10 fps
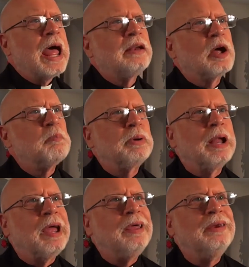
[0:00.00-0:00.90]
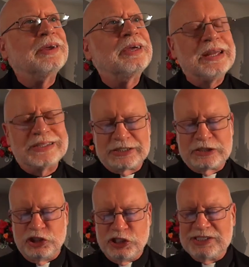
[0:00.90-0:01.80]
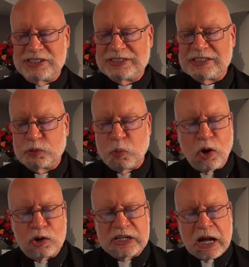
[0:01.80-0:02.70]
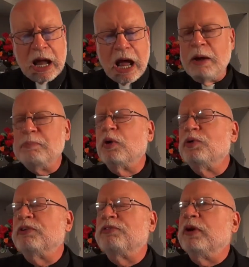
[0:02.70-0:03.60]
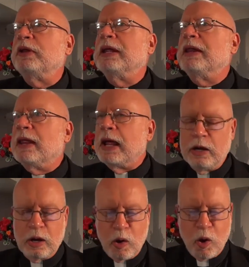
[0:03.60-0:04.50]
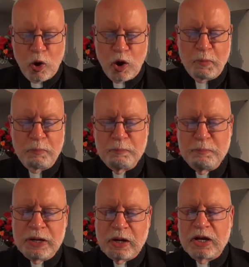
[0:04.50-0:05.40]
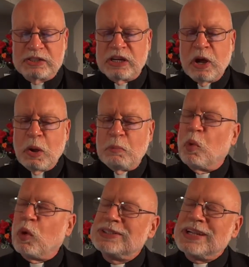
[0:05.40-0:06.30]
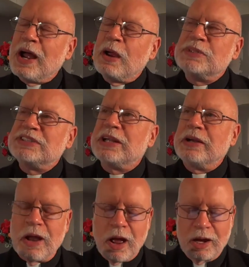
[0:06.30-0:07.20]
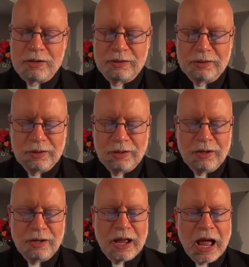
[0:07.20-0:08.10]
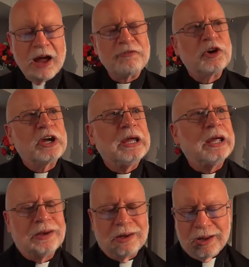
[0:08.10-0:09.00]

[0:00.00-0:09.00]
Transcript: and complained against Jesus' words, I'm no different than they are. Because more times than not, I forget